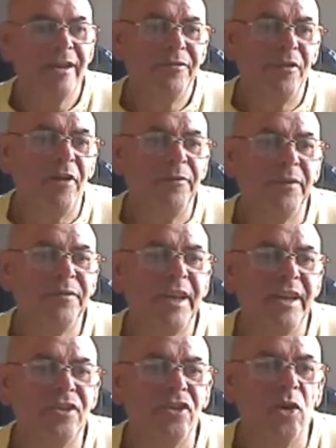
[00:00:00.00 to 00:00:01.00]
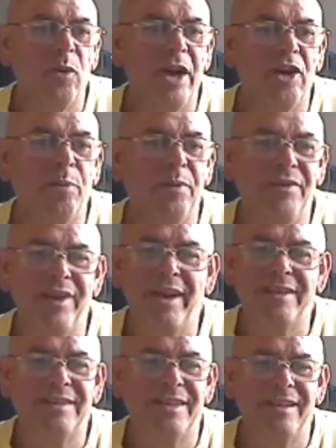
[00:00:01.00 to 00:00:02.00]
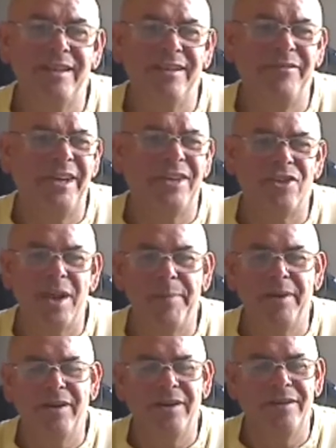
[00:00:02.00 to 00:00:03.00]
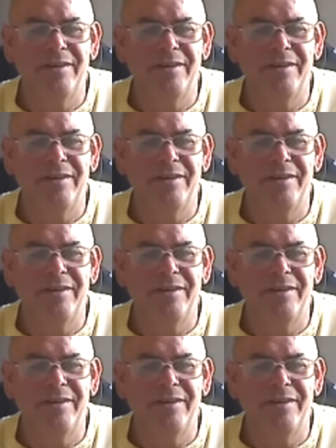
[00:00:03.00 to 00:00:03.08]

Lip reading: 450, it's another wide open race, and I'm very trappy.